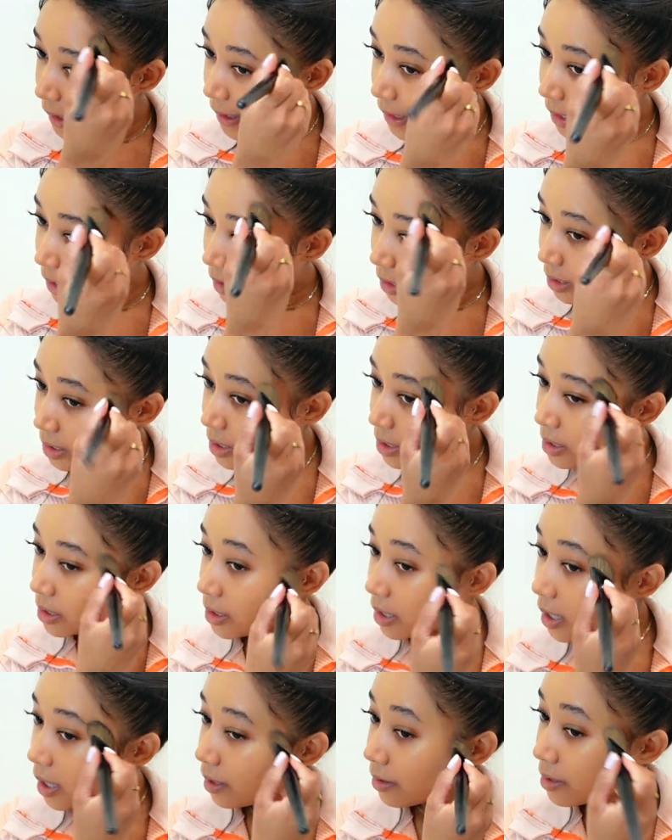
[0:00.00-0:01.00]
and just
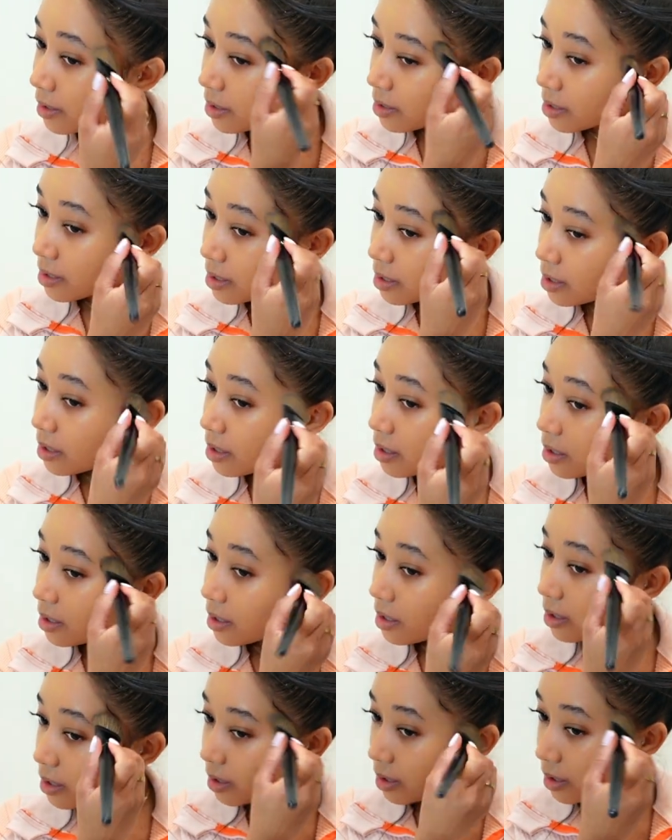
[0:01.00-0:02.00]
see how this
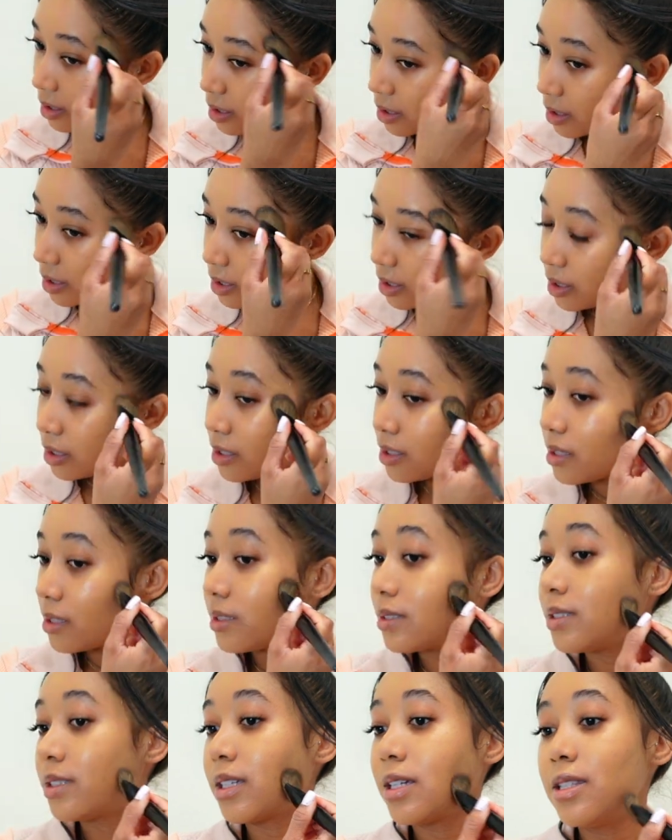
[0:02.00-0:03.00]

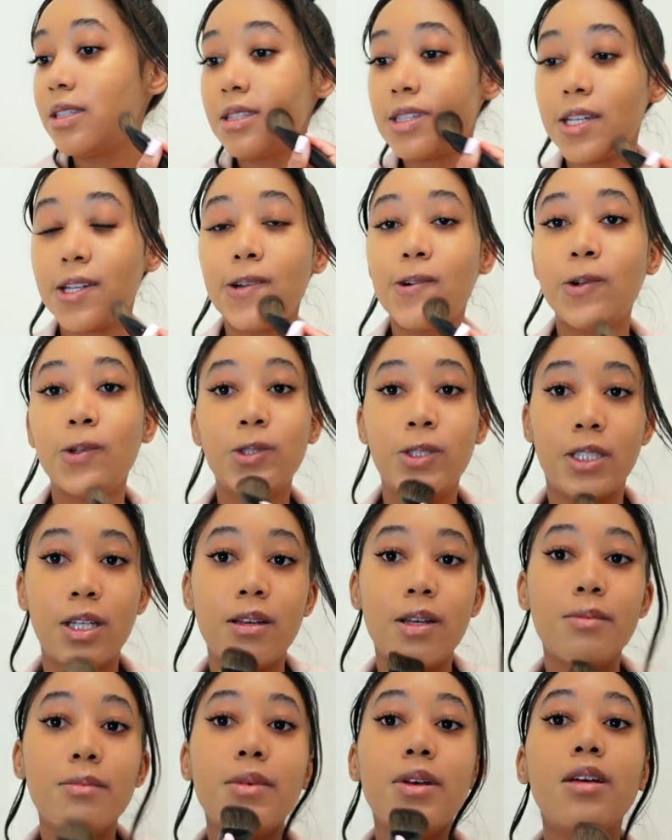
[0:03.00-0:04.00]
skin tint holds
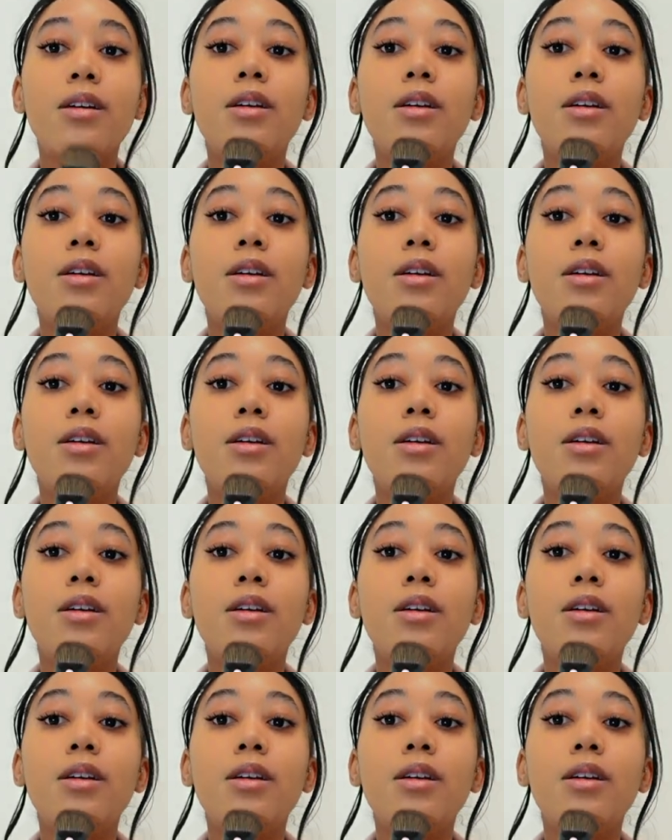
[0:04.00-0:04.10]
up.